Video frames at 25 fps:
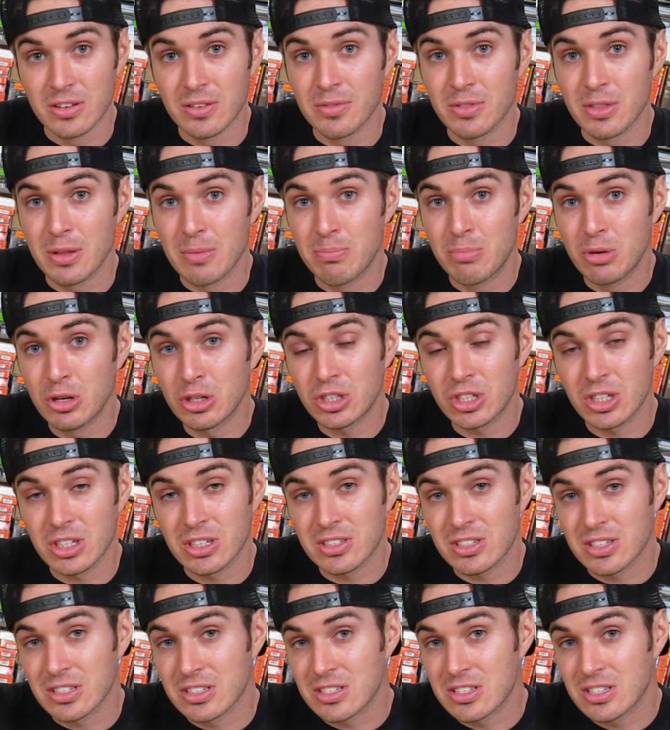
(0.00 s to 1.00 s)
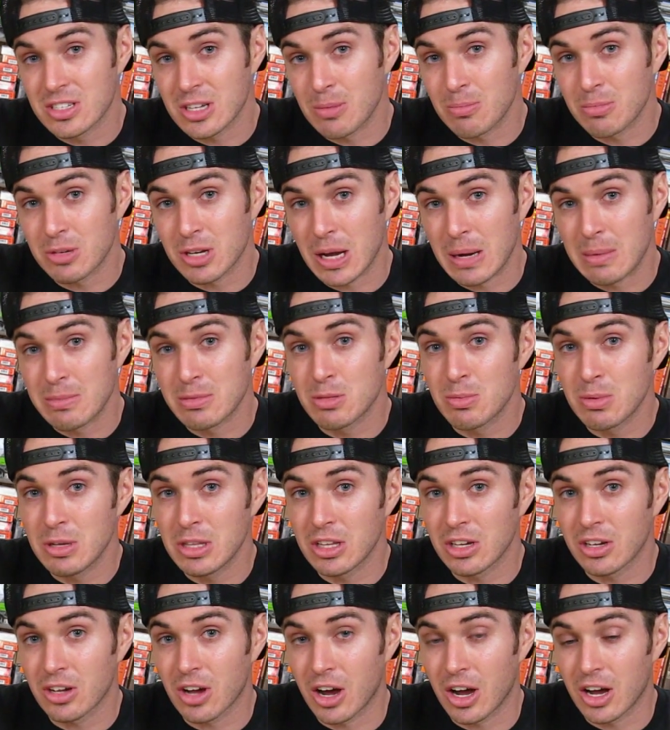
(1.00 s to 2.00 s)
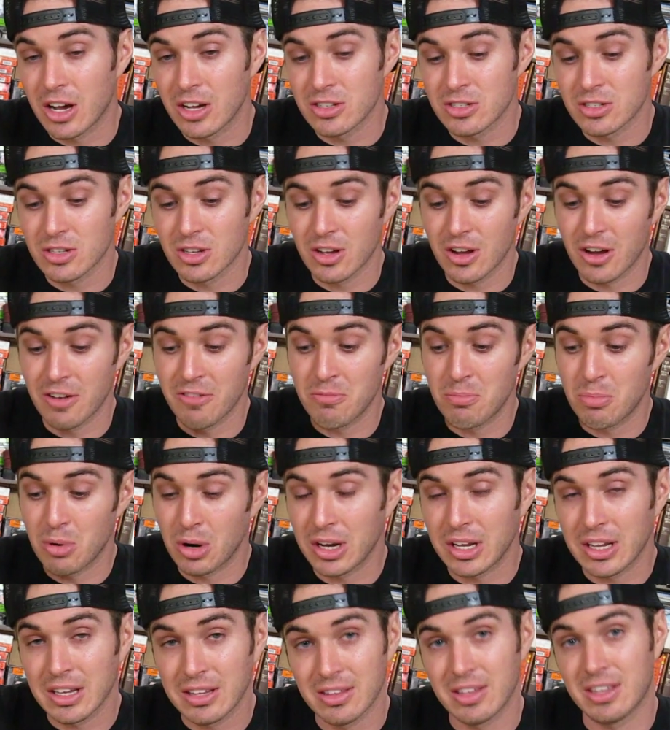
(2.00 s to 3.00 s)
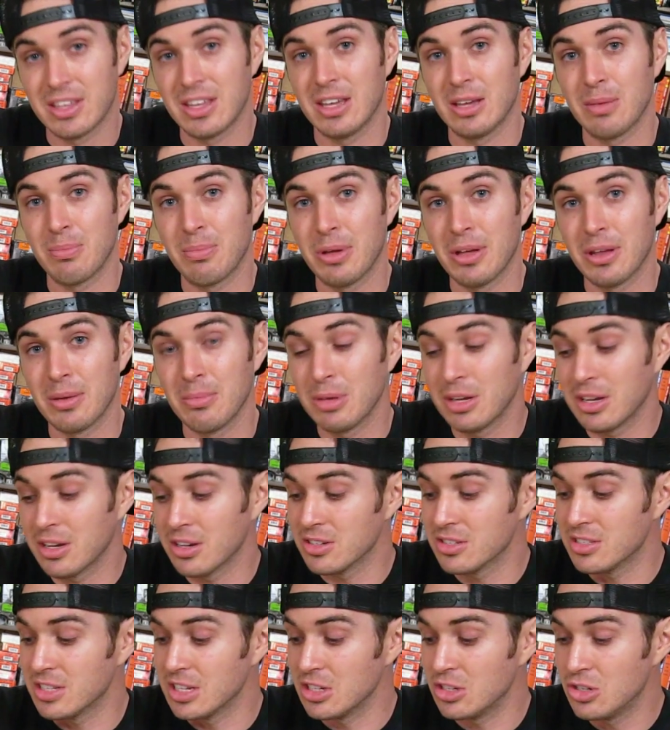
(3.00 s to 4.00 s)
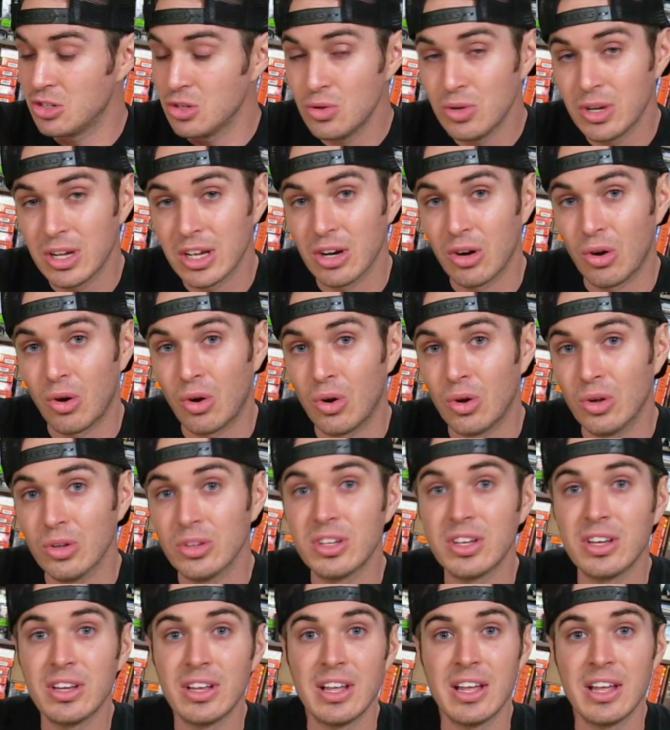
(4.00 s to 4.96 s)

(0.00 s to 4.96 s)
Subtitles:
The bushings can sometimes be the cause of breaking the kingpin because they do get old,